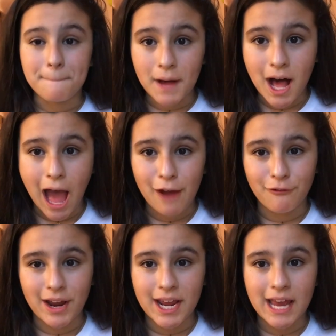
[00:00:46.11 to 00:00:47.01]
but I
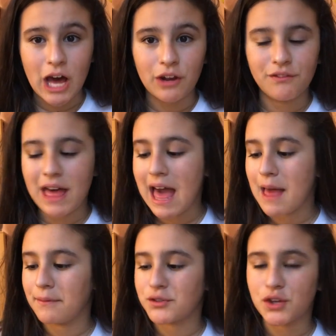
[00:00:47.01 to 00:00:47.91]
ran out of
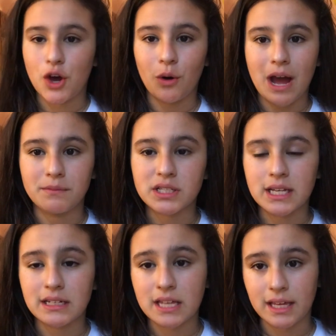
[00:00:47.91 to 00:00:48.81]
that. So I'm just
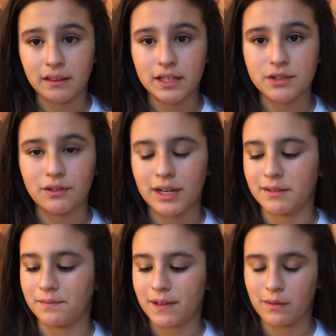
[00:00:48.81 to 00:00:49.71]
gonna take this
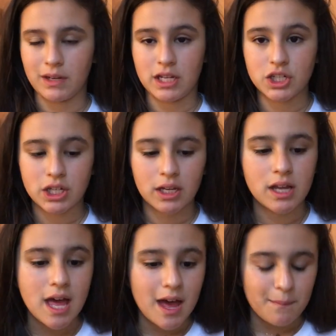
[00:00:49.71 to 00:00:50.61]
random
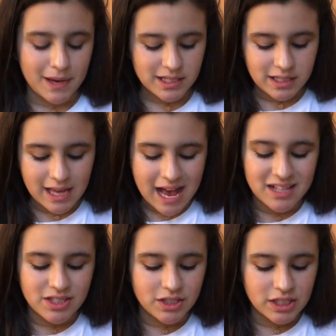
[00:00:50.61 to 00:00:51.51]
foundation. Basically, it
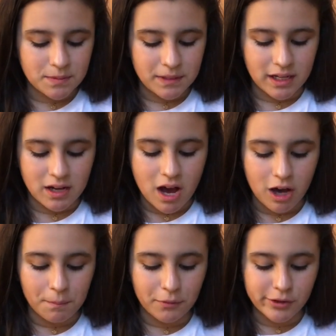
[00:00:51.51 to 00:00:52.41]
has to just be a
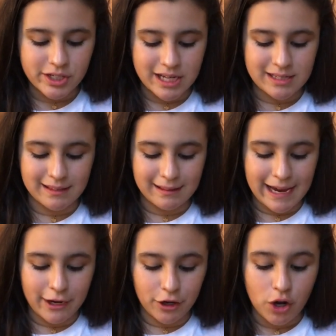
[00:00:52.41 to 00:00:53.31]
couple shades
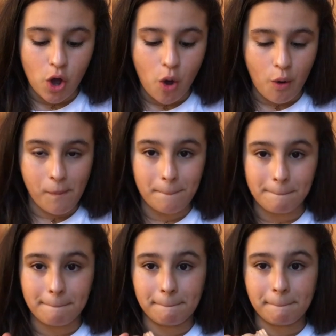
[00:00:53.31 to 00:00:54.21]
lighter.
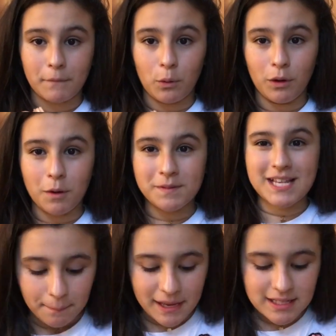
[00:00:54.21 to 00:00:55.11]

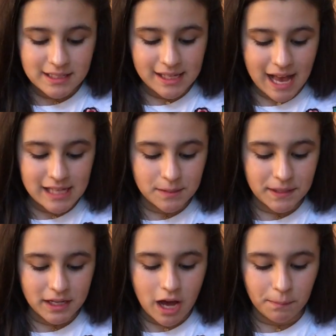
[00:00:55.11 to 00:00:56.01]
Whoops. Basically, it has to
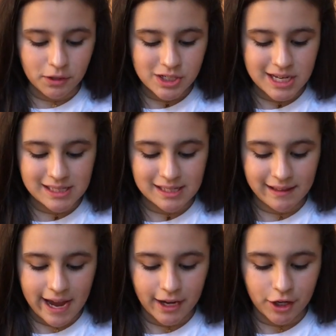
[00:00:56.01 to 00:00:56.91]
be a couple shades
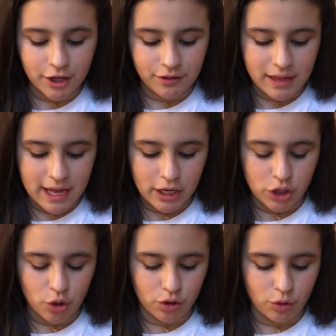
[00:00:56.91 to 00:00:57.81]
lighter than
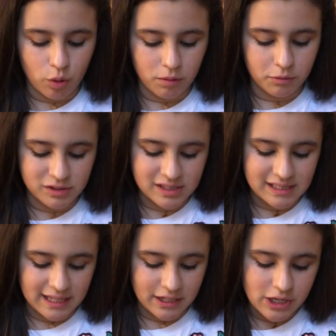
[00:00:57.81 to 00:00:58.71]
your normal
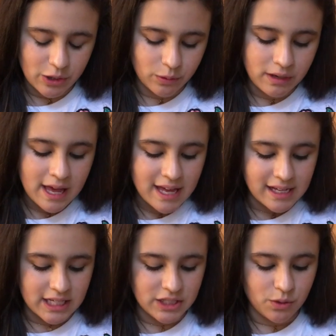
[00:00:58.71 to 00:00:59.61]
skin tone
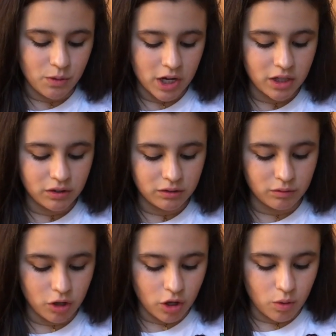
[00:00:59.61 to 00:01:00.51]
because you want to
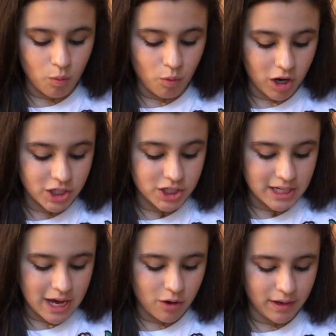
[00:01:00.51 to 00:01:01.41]
look washed
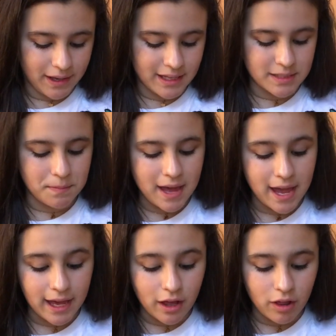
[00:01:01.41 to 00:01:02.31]
out and as
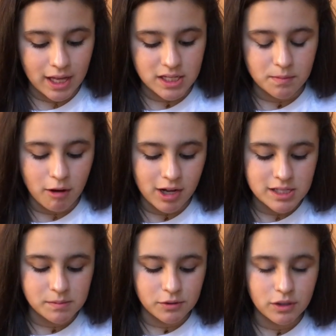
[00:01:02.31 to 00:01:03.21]
pale as
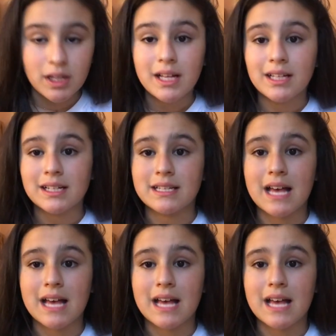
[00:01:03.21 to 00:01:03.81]
possible because